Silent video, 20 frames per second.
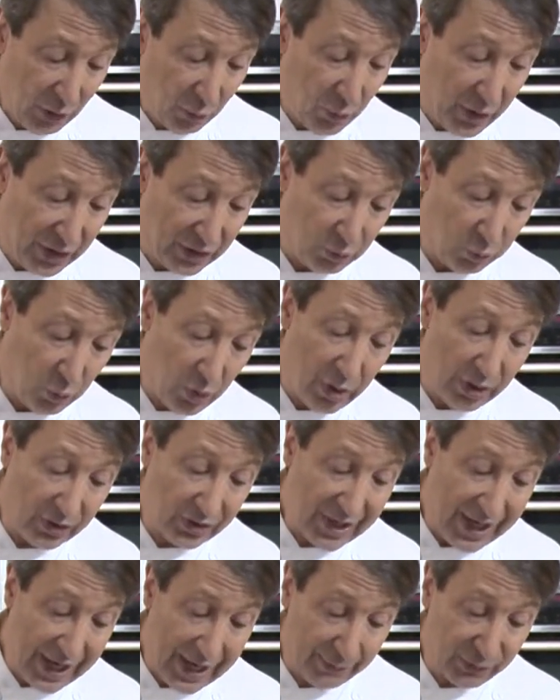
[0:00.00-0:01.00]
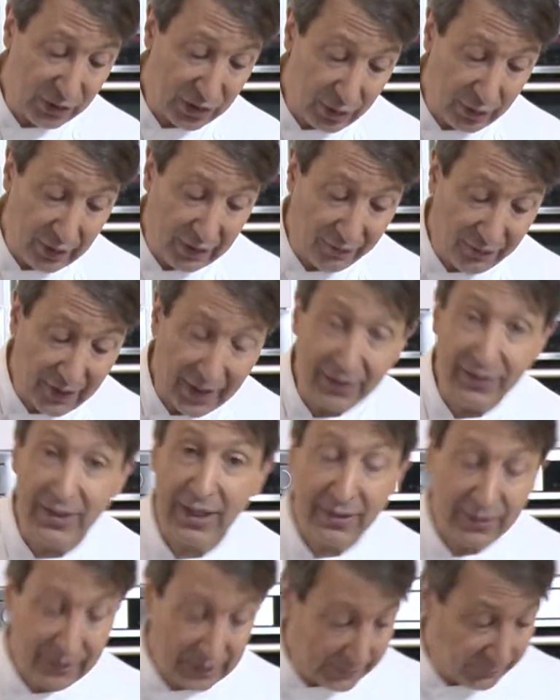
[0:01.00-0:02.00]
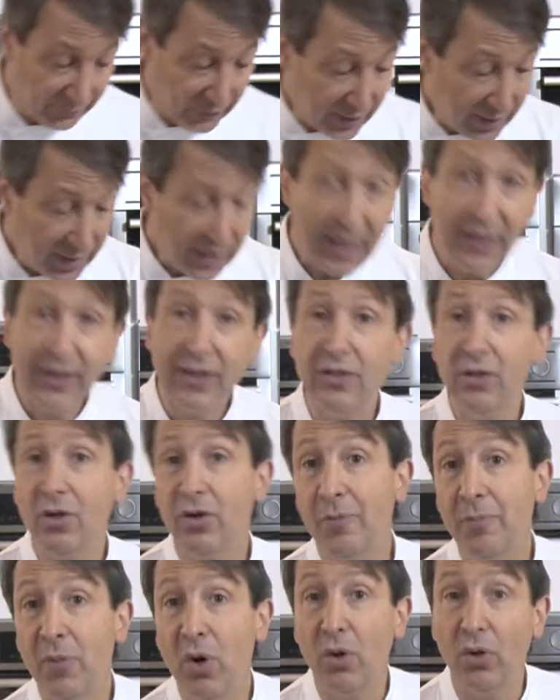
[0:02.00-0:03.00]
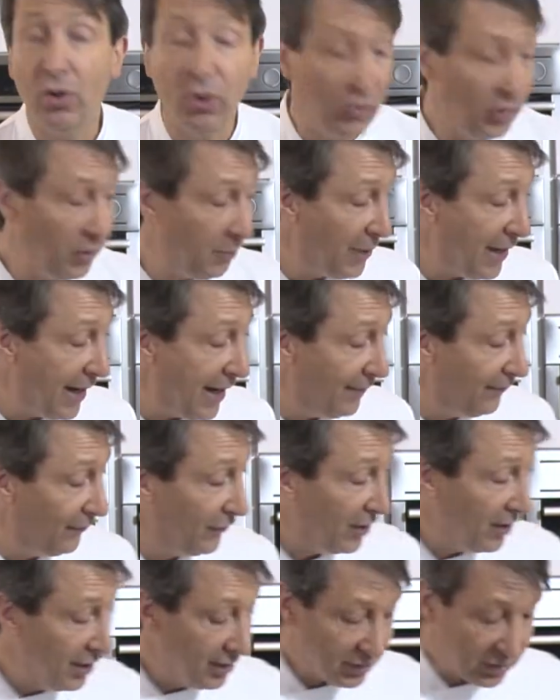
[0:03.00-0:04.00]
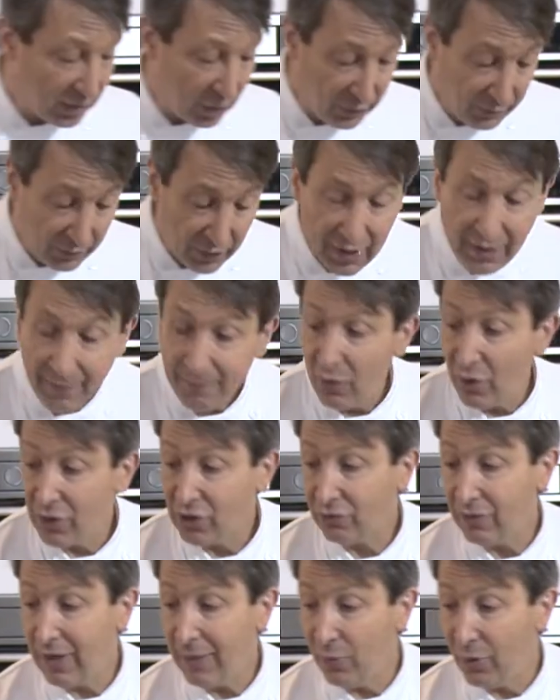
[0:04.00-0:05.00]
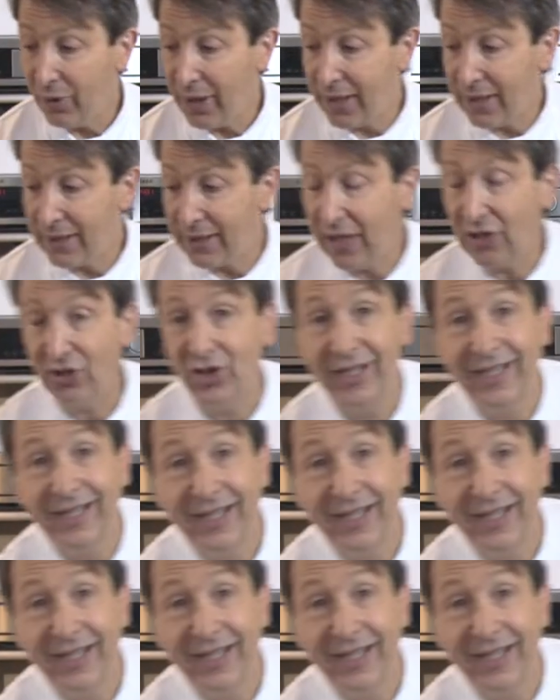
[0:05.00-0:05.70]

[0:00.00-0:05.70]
which works absolutely fantastic, and there's not a mark on the pan. So my scrambled egg is actually